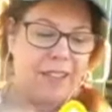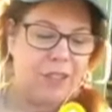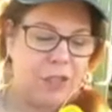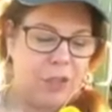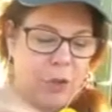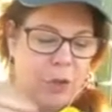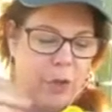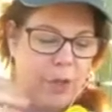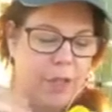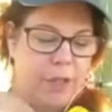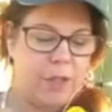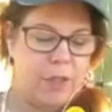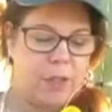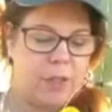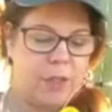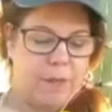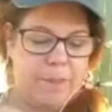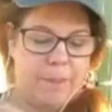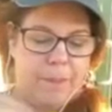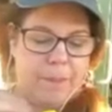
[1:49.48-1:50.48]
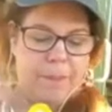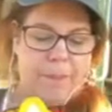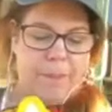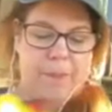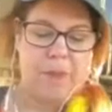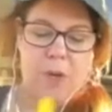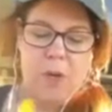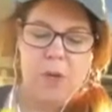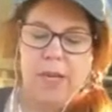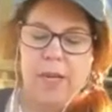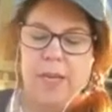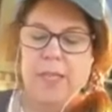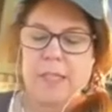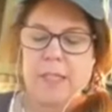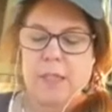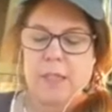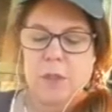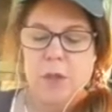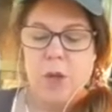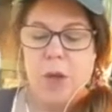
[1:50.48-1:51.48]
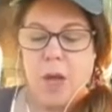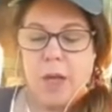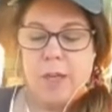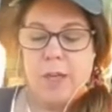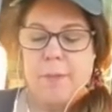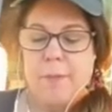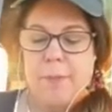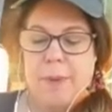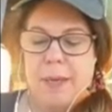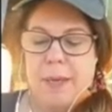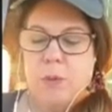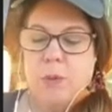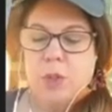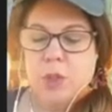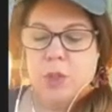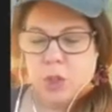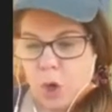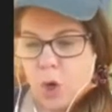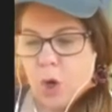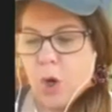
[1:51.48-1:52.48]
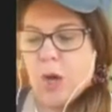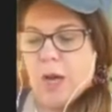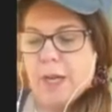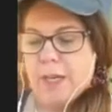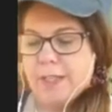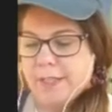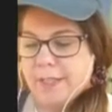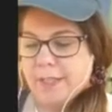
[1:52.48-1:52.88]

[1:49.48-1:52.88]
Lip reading: sure. It's talking about dogs.